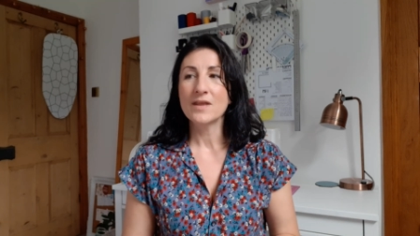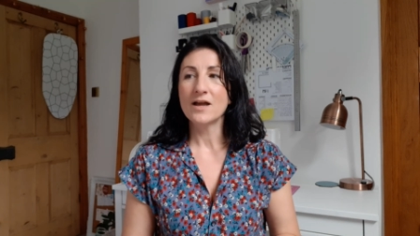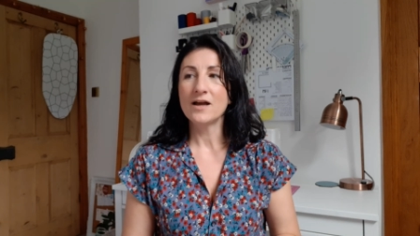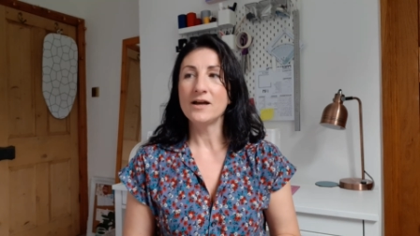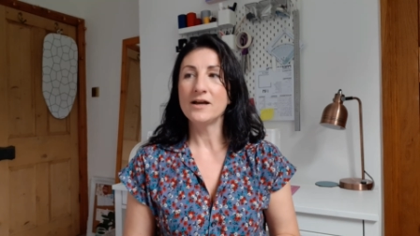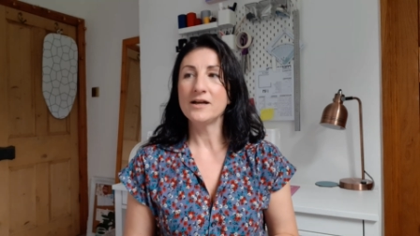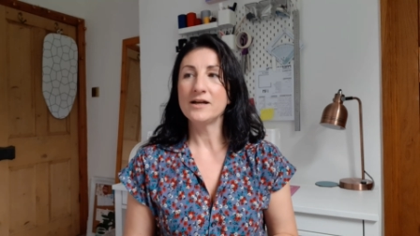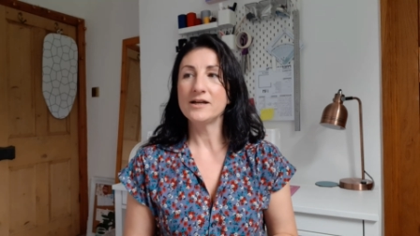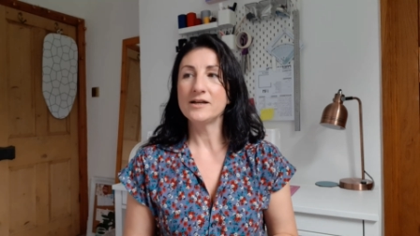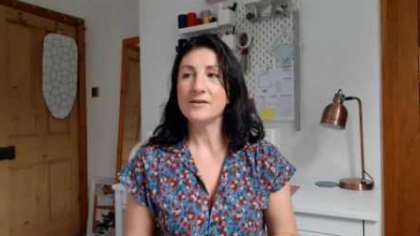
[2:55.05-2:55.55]

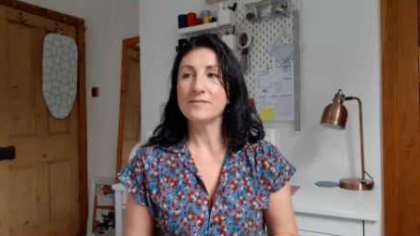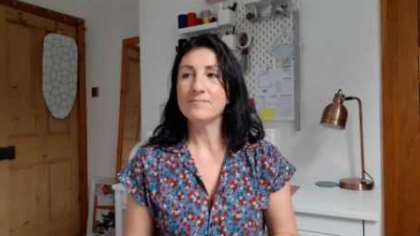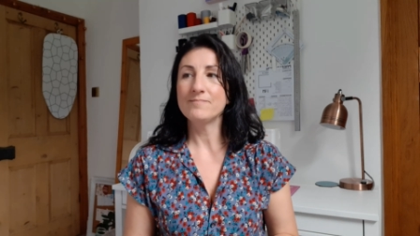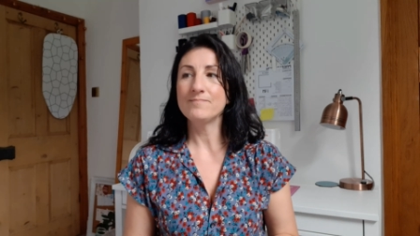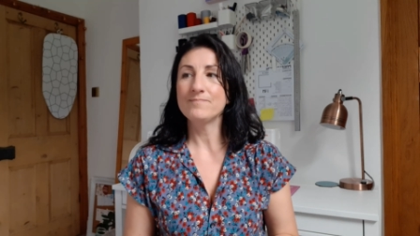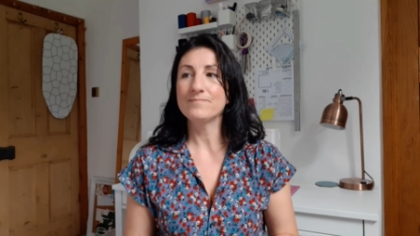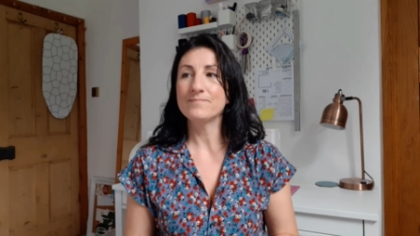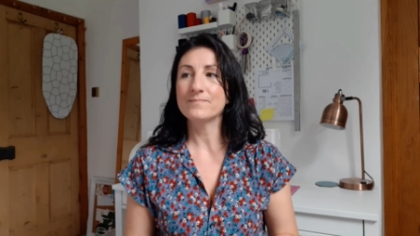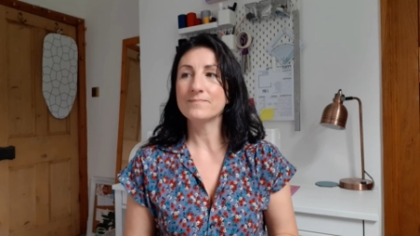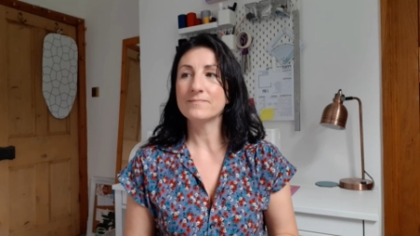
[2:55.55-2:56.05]

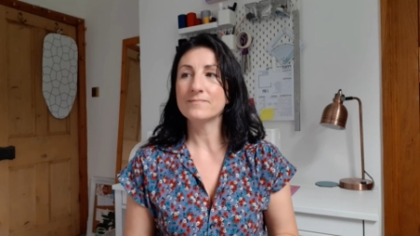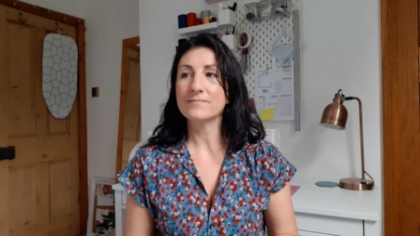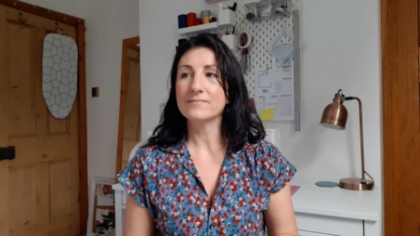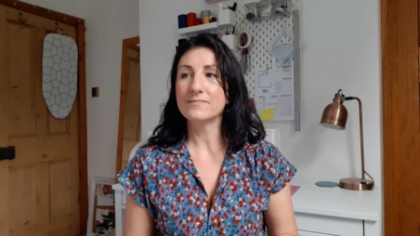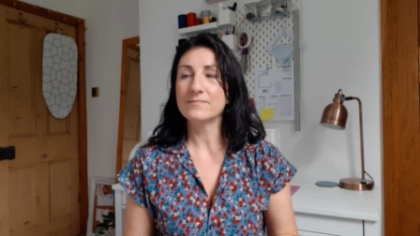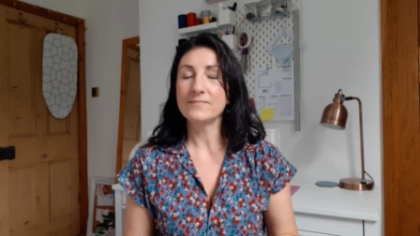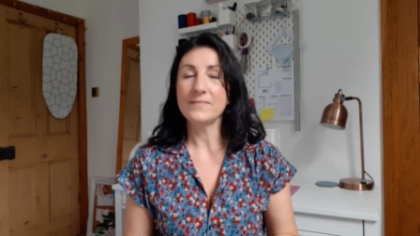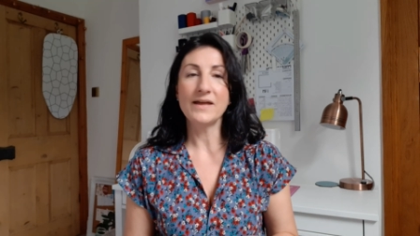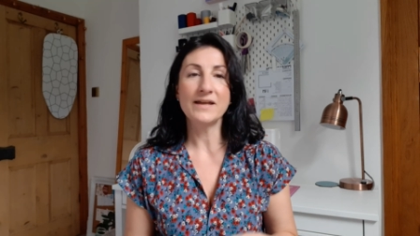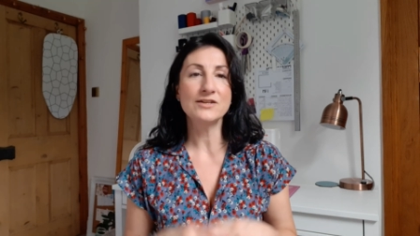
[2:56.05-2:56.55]
and
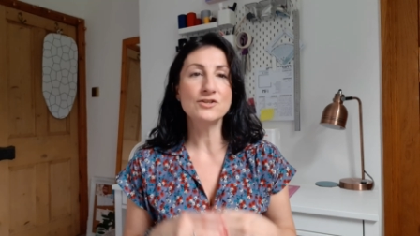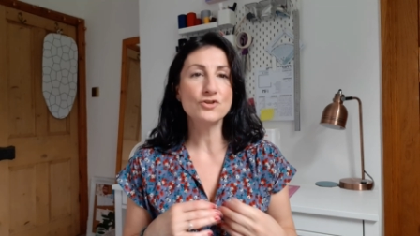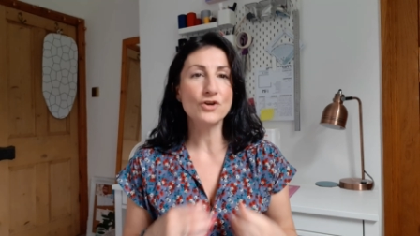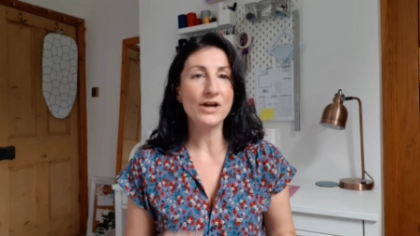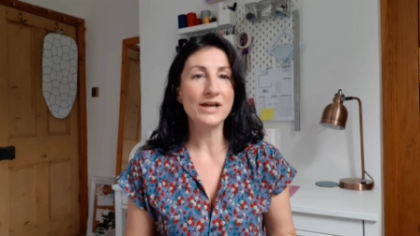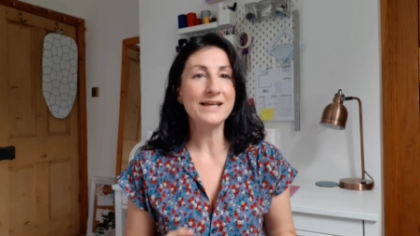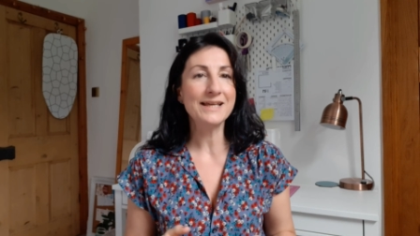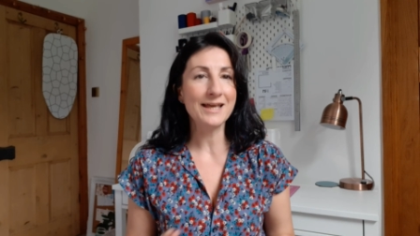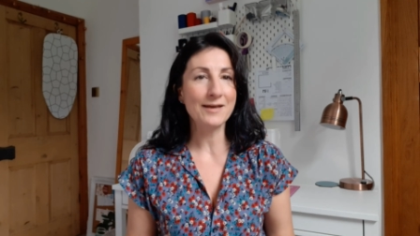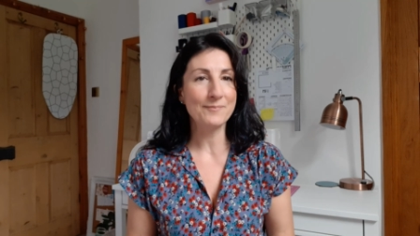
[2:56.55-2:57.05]

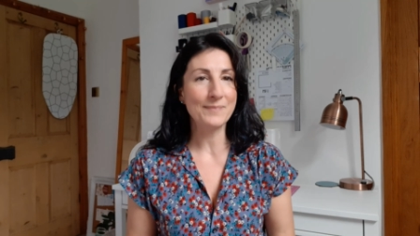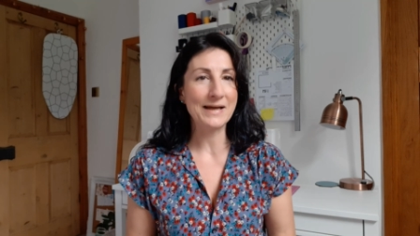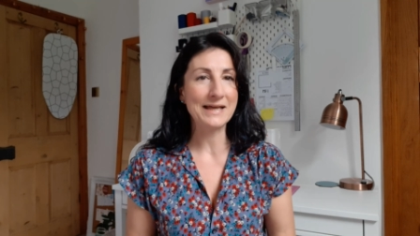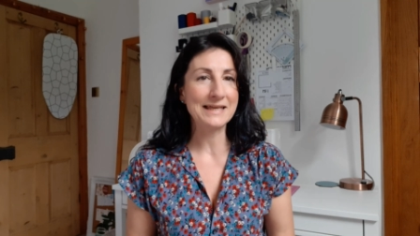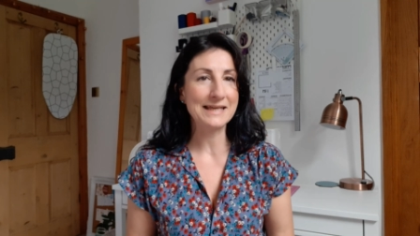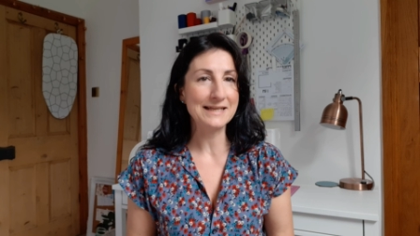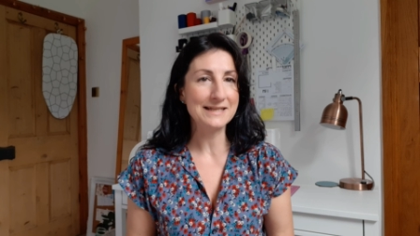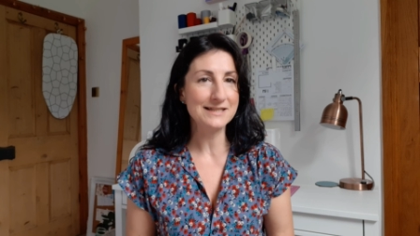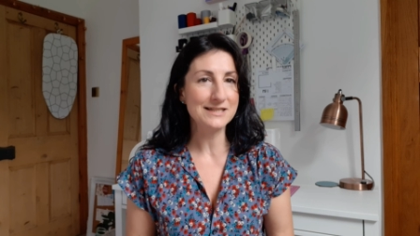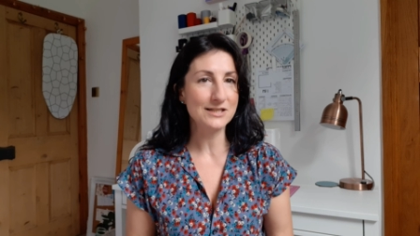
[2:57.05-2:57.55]
try and get
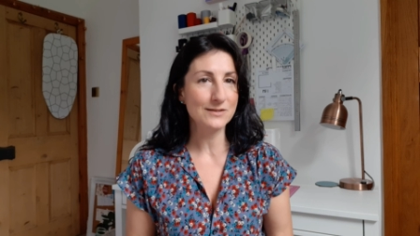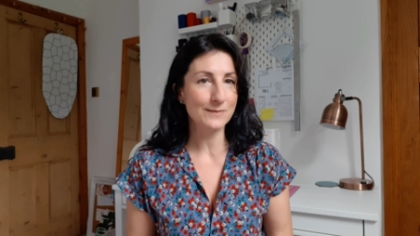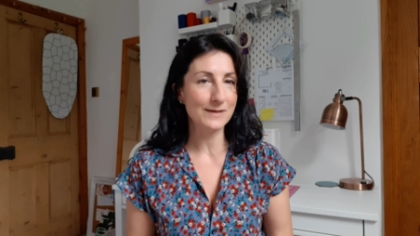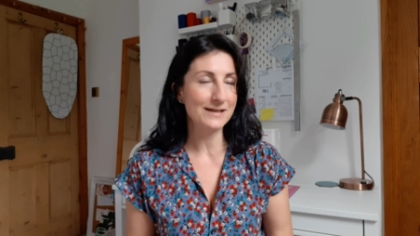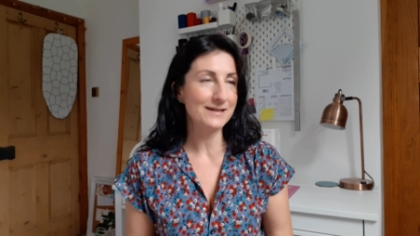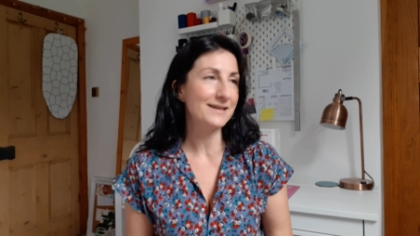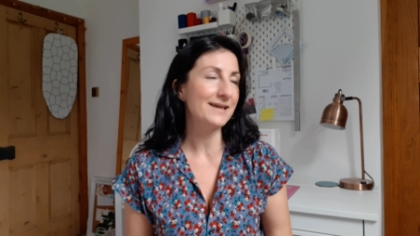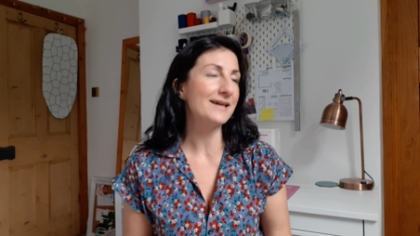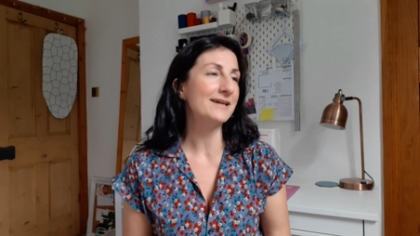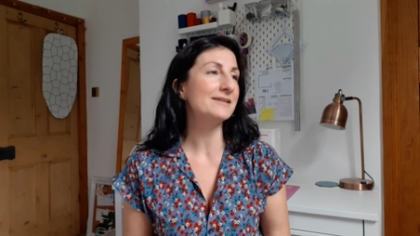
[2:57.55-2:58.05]
back into it
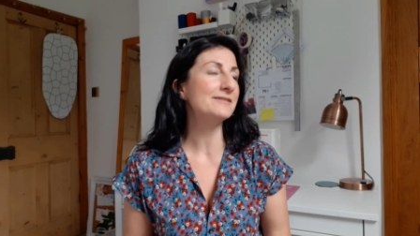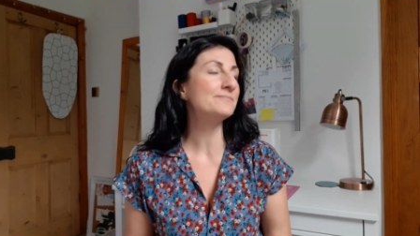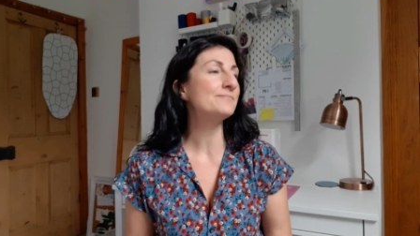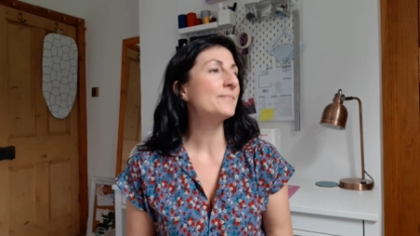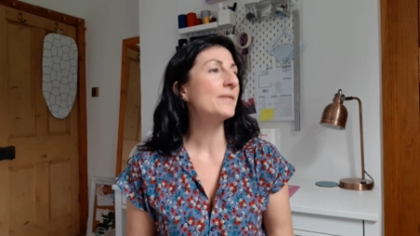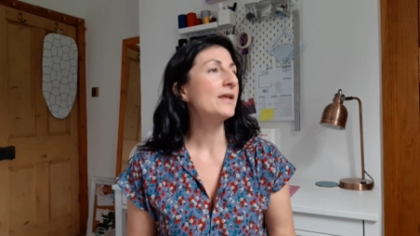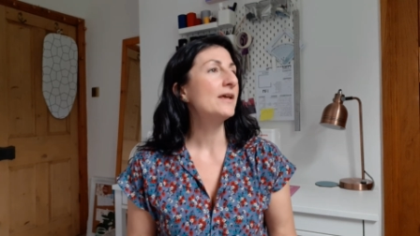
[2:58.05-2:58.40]
again.